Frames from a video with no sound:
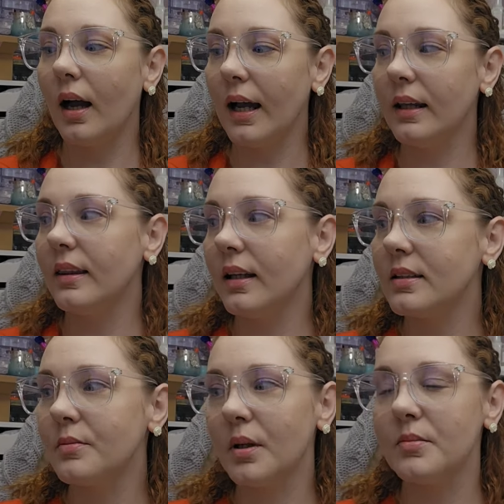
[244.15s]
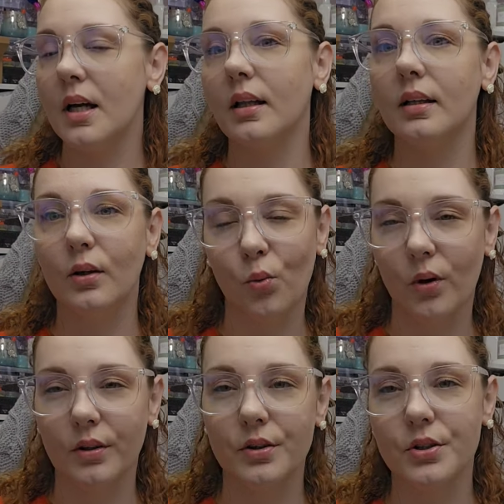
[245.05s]
I think sometimes I let like
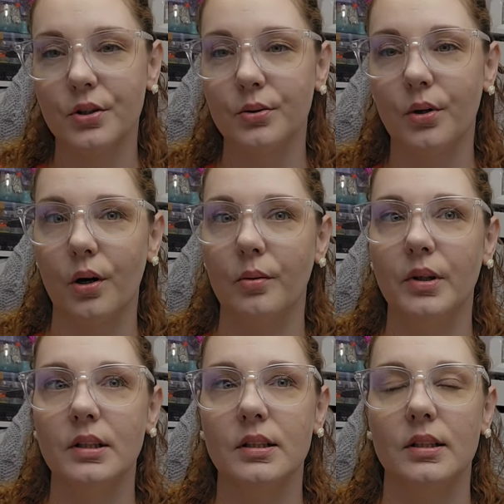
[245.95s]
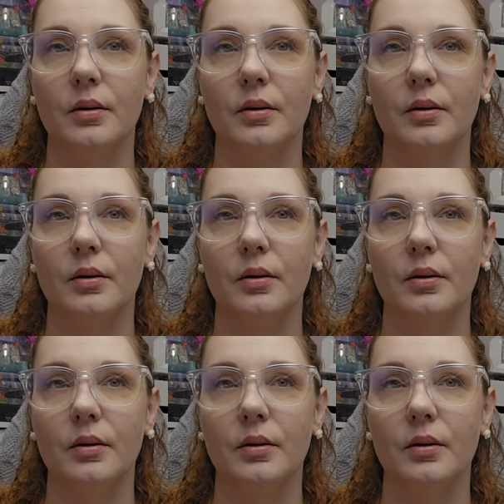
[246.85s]
one or two comments